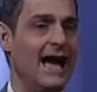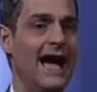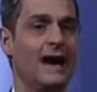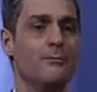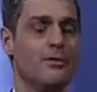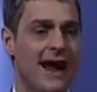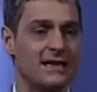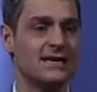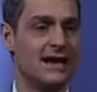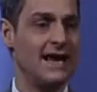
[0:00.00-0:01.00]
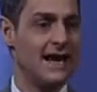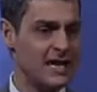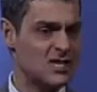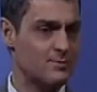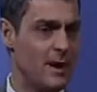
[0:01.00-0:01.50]
and practically and
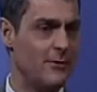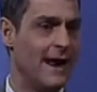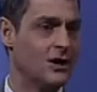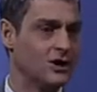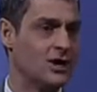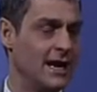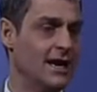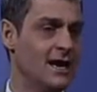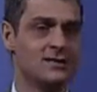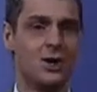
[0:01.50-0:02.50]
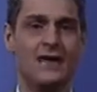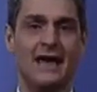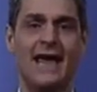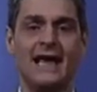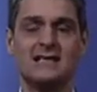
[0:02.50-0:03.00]
experientially so that
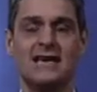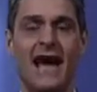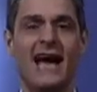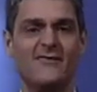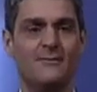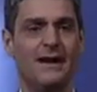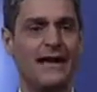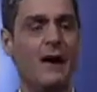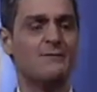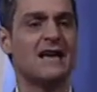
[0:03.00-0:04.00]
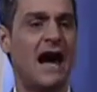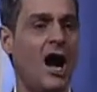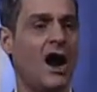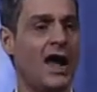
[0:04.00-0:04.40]
his life becomes our